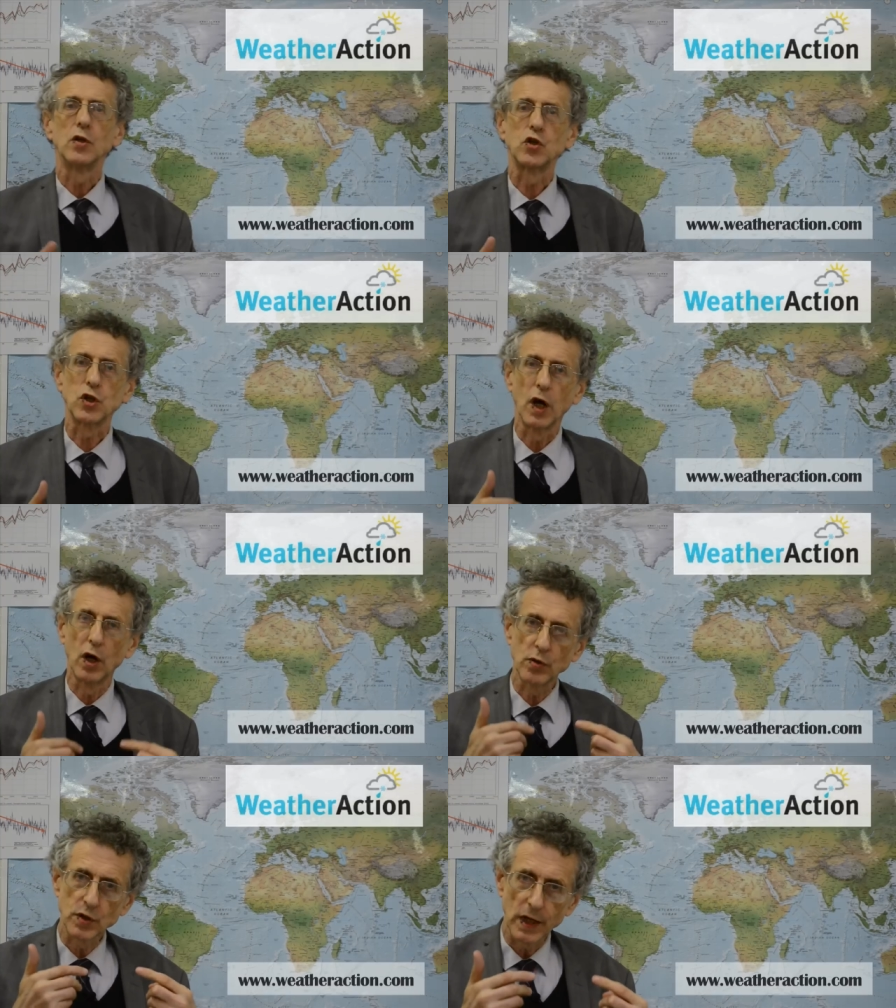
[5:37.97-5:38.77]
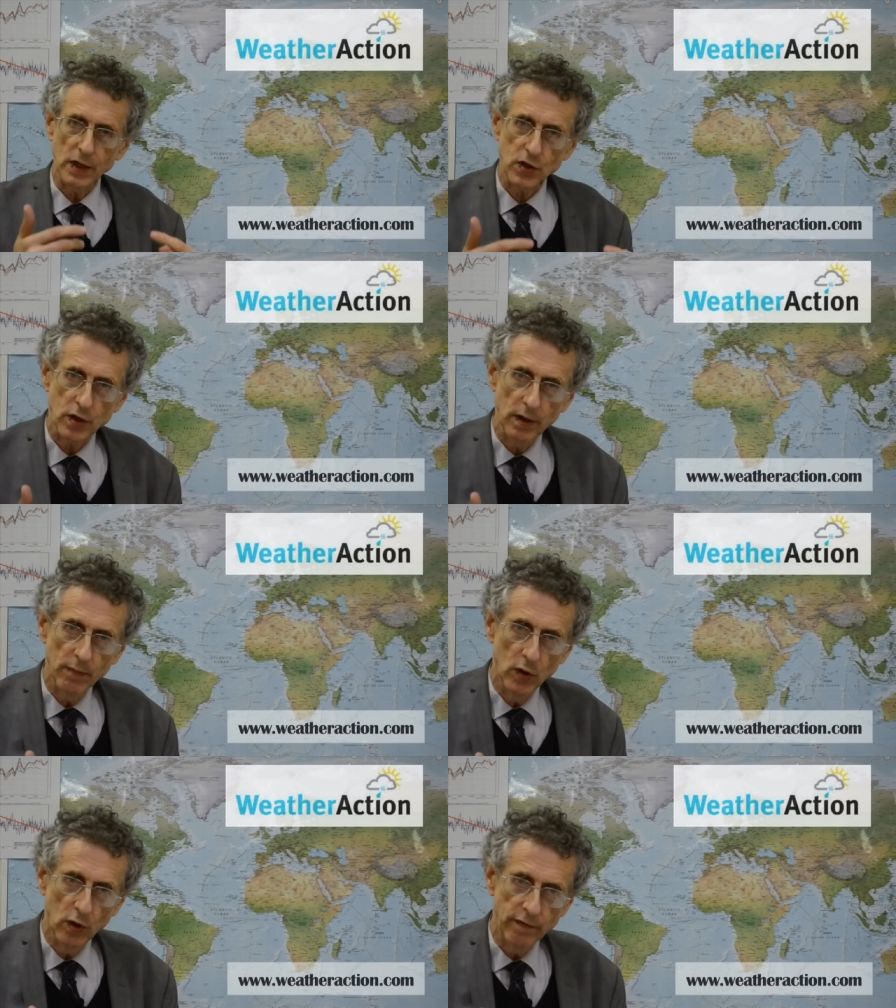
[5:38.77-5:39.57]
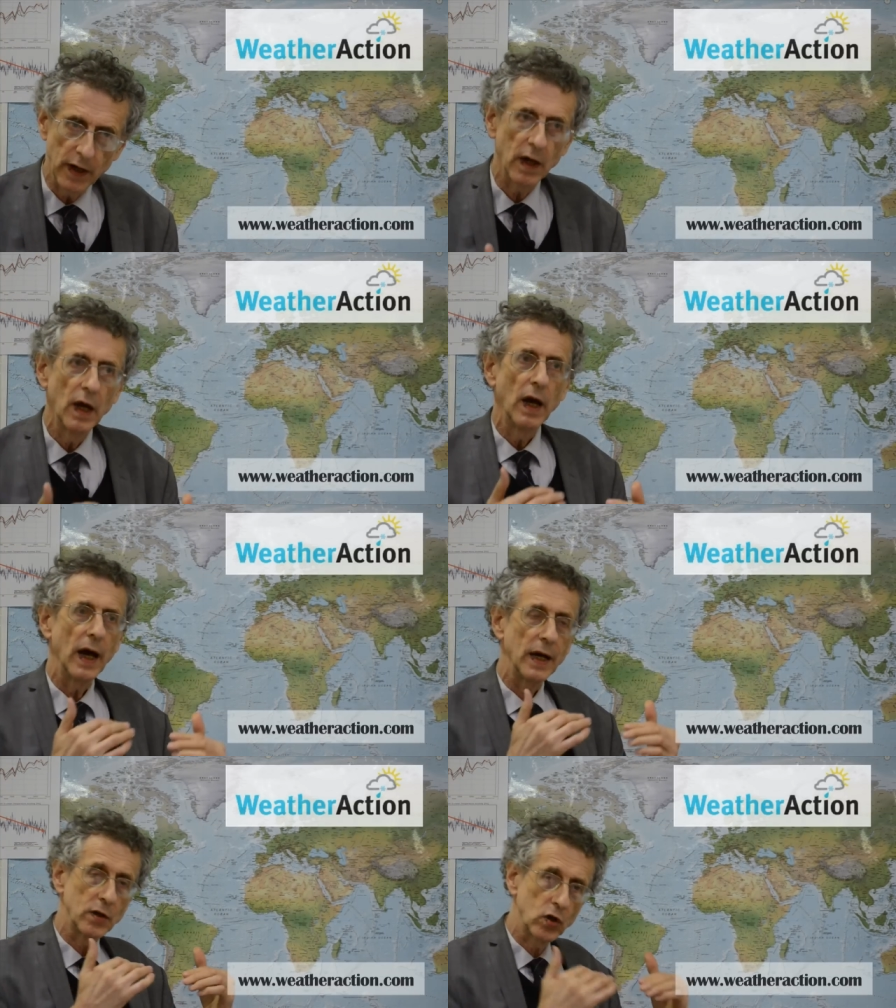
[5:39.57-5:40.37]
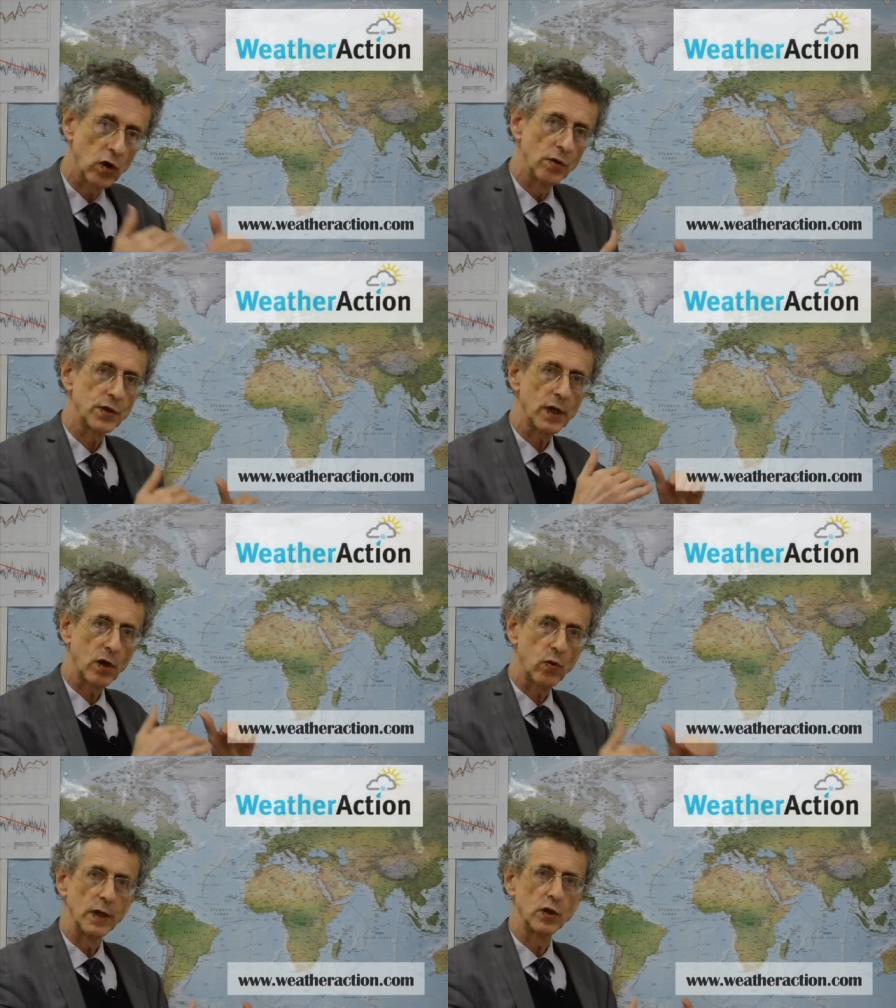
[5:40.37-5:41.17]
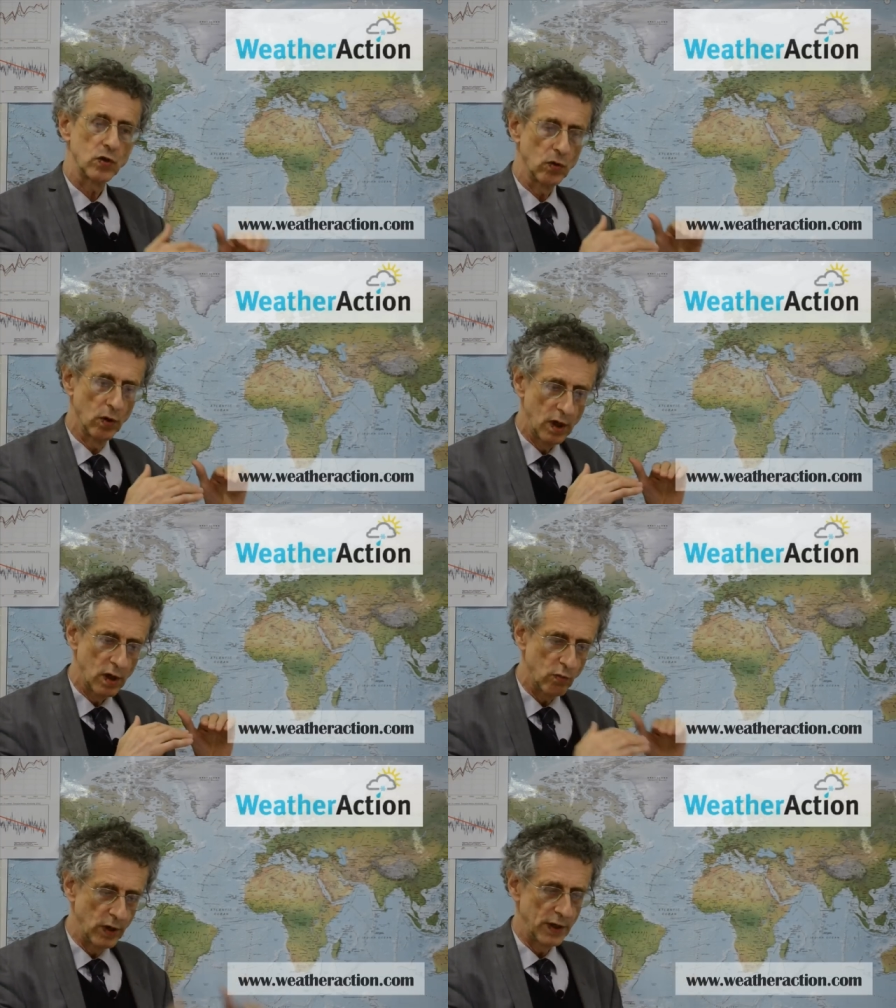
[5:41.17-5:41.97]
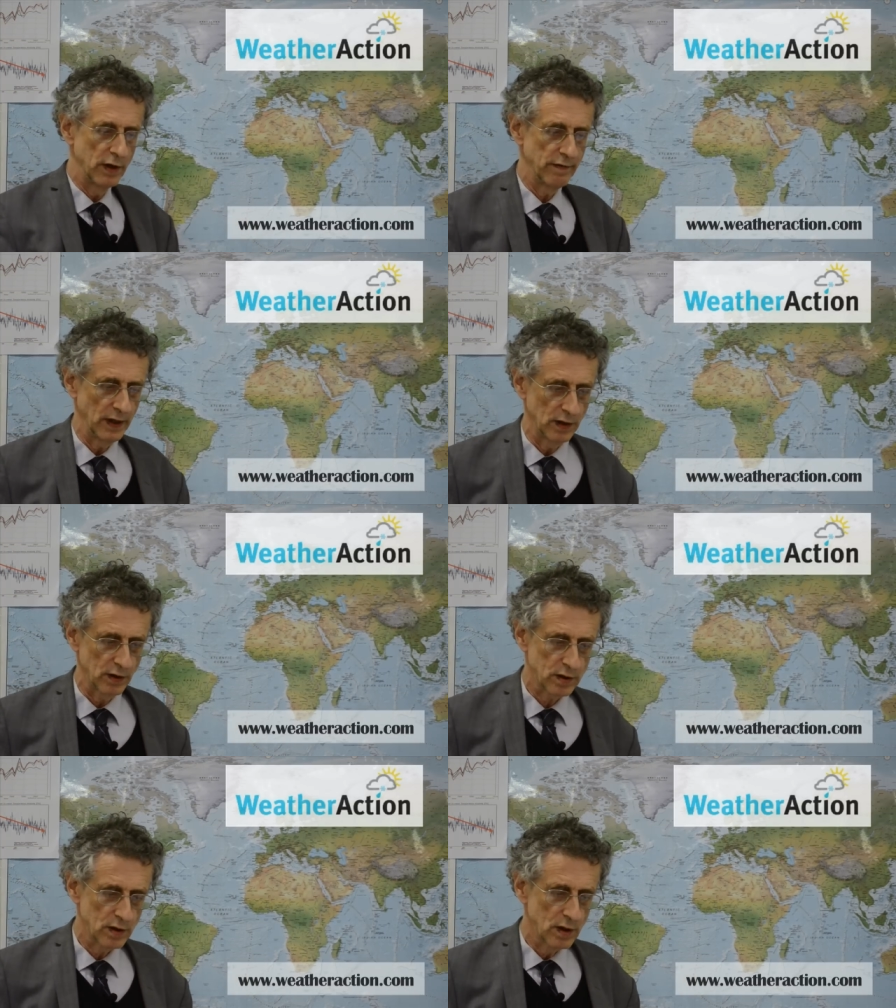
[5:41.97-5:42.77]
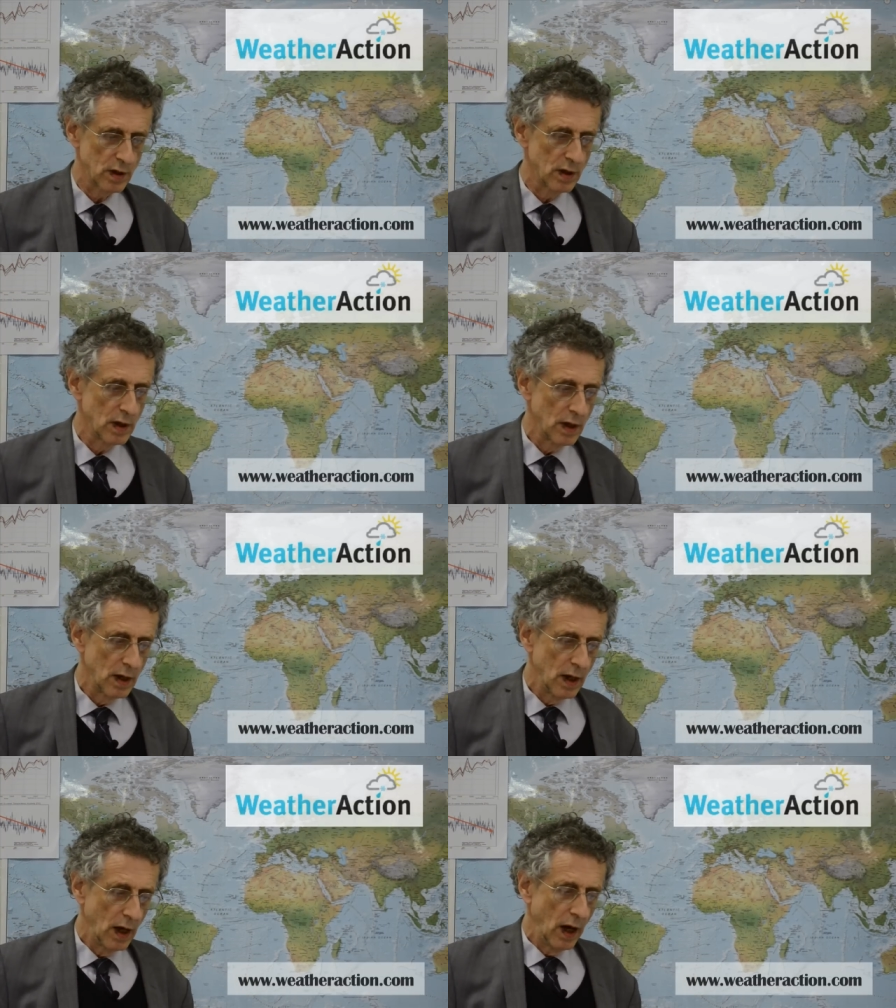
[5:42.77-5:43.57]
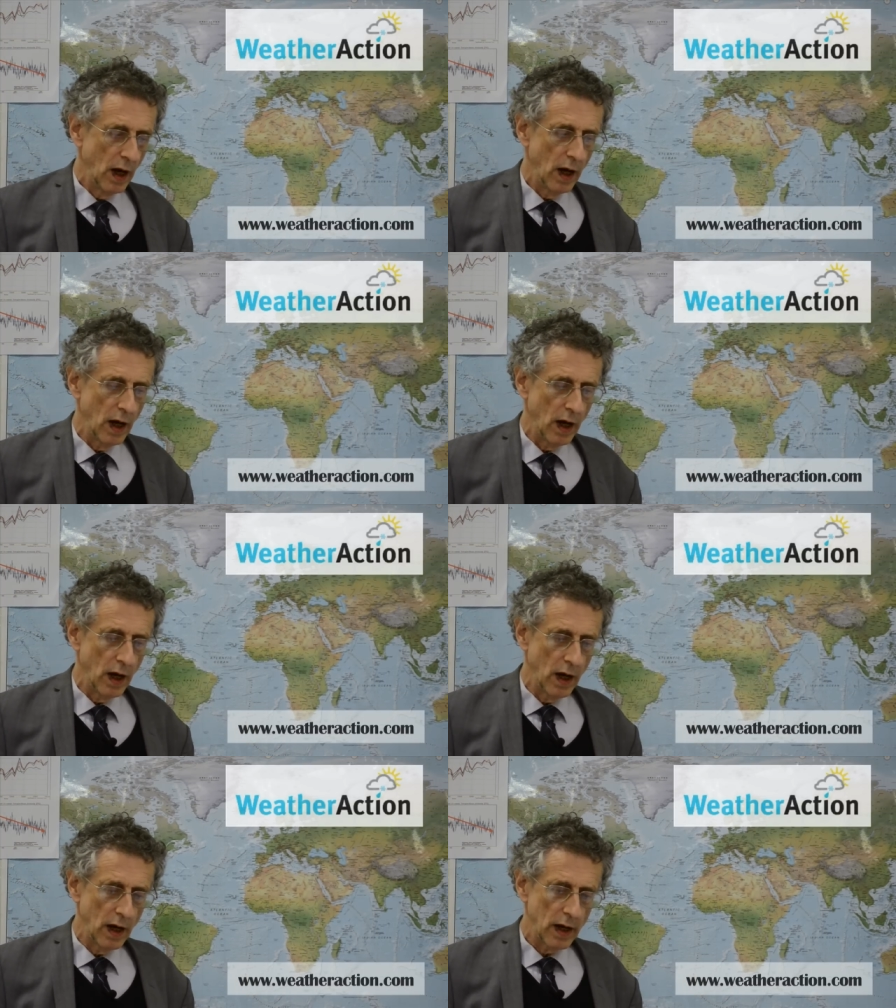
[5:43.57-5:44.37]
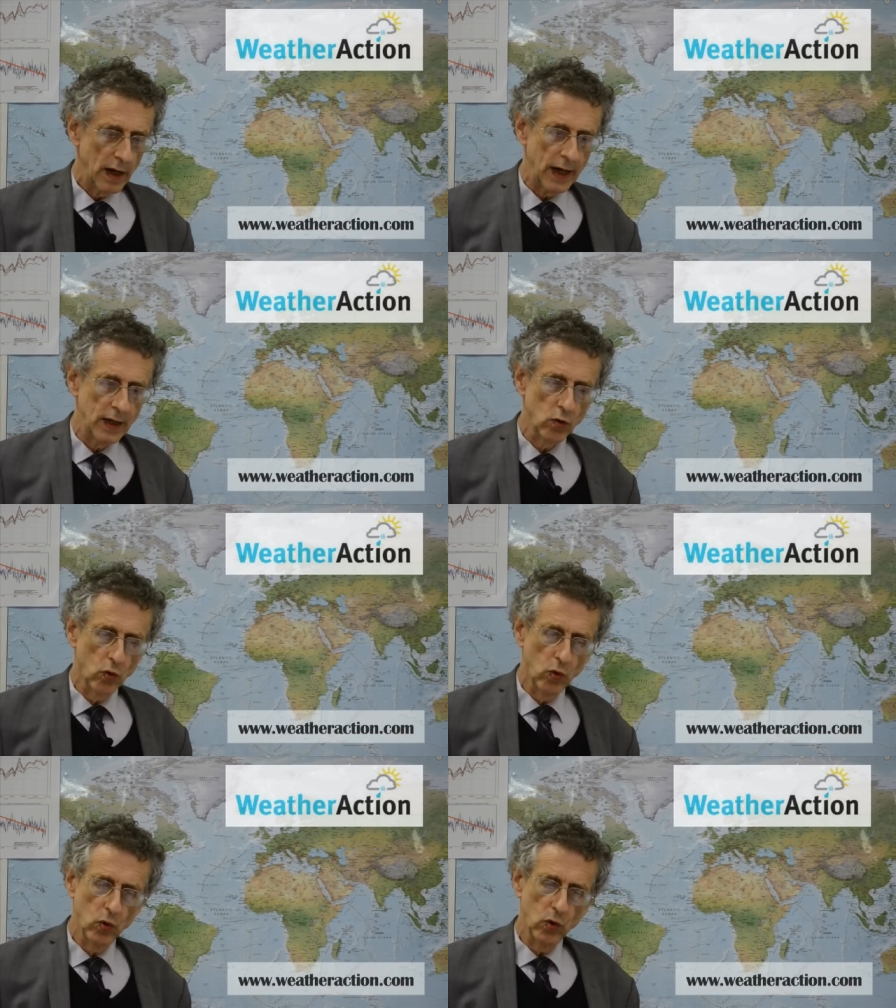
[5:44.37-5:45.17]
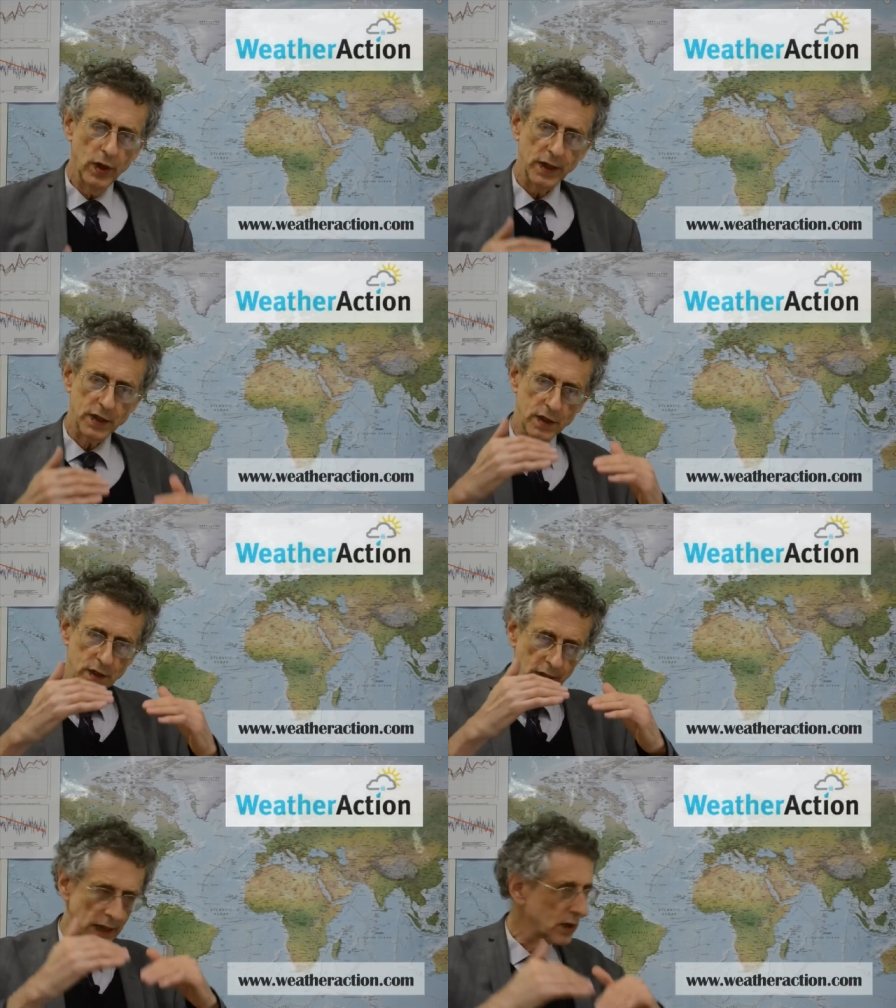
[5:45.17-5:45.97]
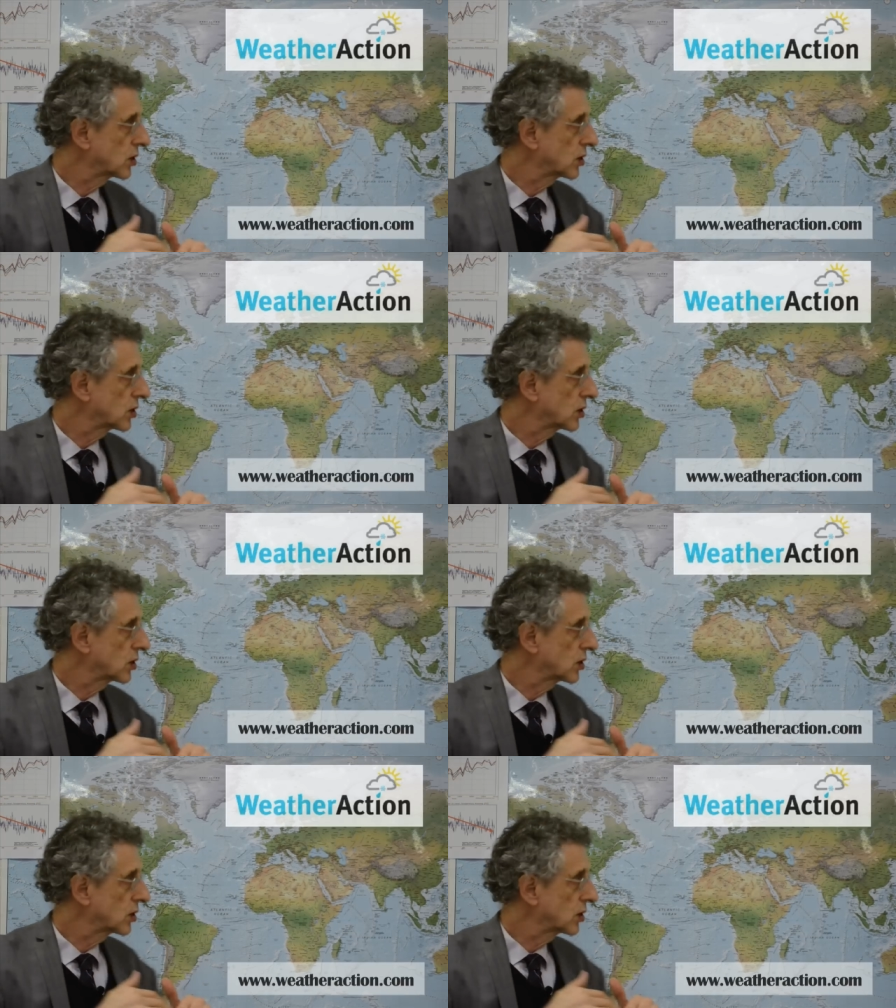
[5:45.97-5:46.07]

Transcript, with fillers: show the jet stream moving, and consequential weather events. Uh, and all this jet